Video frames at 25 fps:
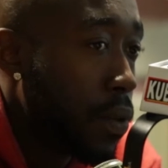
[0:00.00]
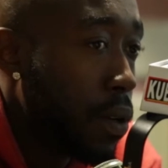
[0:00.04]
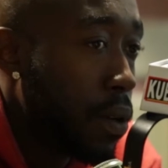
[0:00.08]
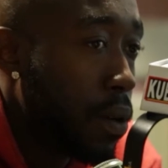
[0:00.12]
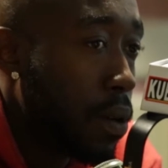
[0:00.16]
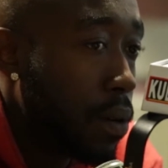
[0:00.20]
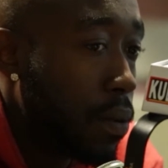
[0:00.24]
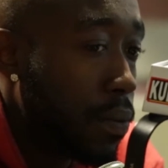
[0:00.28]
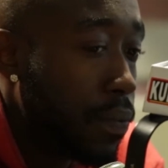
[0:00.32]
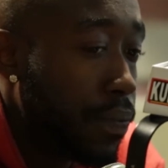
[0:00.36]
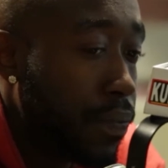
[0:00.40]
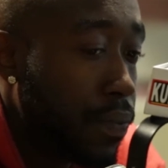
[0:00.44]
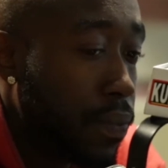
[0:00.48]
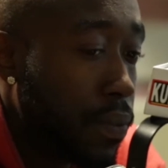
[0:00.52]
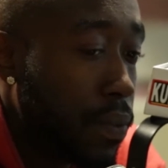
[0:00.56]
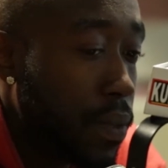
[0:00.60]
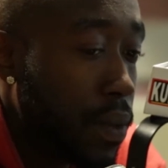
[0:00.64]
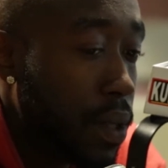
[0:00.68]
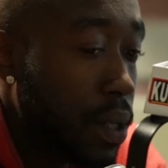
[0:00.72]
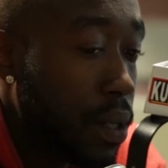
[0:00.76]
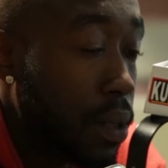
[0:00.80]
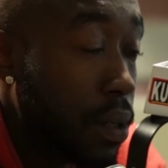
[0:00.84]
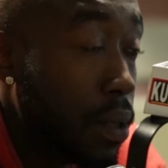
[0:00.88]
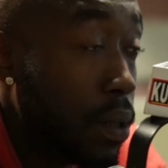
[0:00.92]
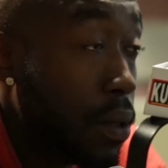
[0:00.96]
you
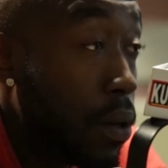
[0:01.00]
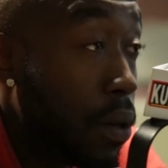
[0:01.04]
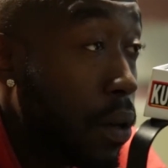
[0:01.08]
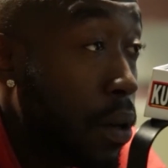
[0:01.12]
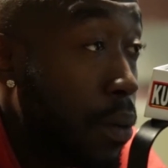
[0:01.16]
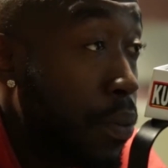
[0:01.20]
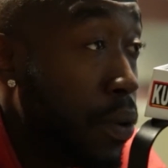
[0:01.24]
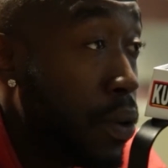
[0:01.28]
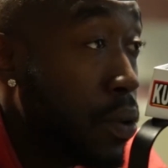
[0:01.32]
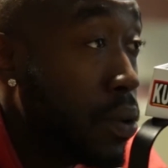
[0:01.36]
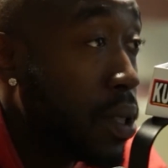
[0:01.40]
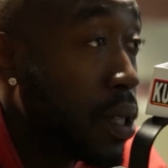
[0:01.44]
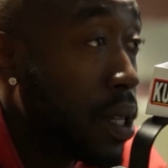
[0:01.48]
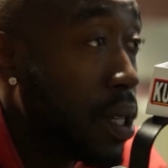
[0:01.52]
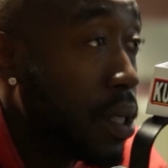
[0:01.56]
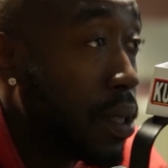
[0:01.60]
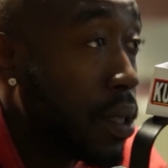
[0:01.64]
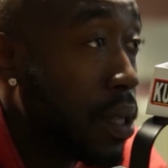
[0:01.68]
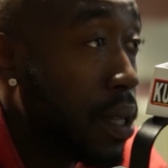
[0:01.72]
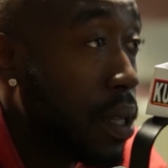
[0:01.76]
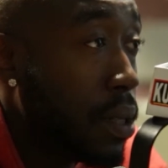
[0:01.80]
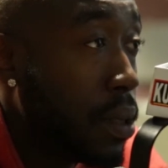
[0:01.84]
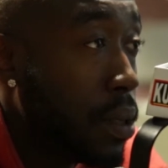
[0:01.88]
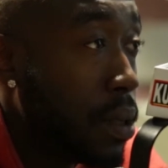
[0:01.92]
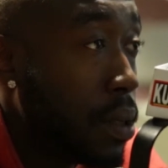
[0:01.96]
know, the music is,
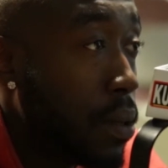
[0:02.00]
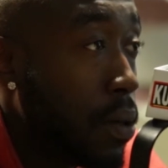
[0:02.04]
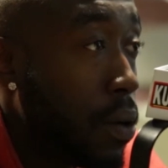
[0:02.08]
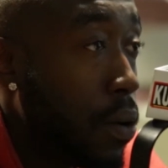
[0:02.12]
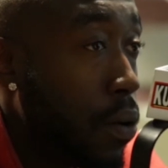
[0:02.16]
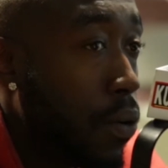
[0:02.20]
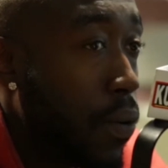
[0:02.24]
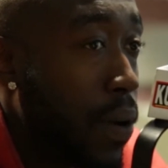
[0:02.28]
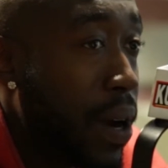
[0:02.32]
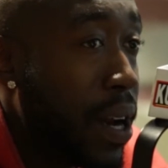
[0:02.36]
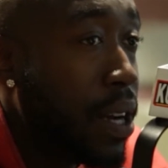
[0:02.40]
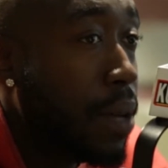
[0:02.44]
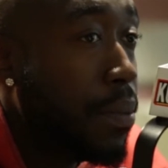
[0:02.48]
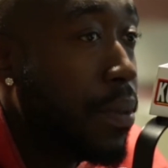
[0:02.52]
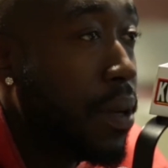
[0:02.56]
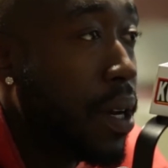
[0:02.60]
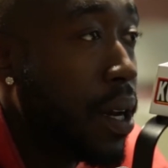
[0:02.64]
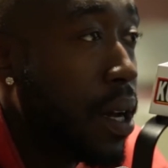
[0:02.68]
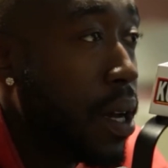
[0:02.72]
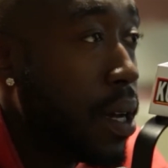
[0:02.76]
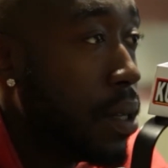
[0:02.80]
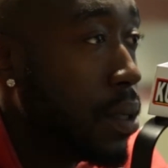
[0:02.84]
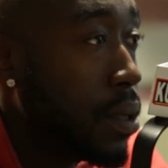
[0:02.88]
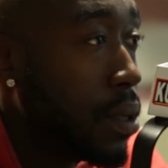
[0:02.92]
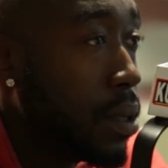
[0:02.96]
you know, granting me
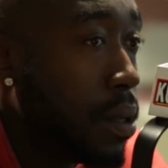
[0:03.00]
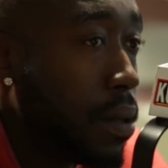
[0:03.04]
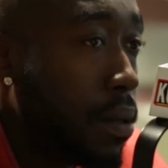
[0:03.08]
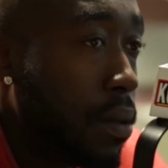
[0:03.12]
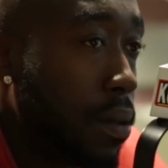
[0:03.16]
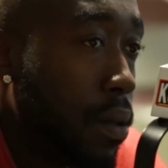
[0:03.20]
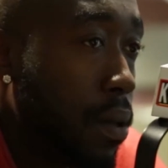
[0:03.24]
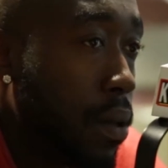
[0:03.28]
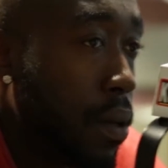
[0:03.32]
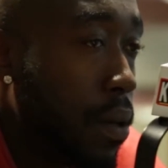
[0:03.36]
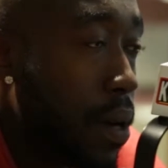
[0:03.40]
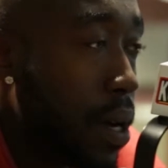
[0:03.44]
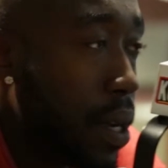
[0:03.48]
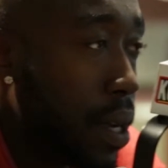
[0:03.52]
that. So, you know,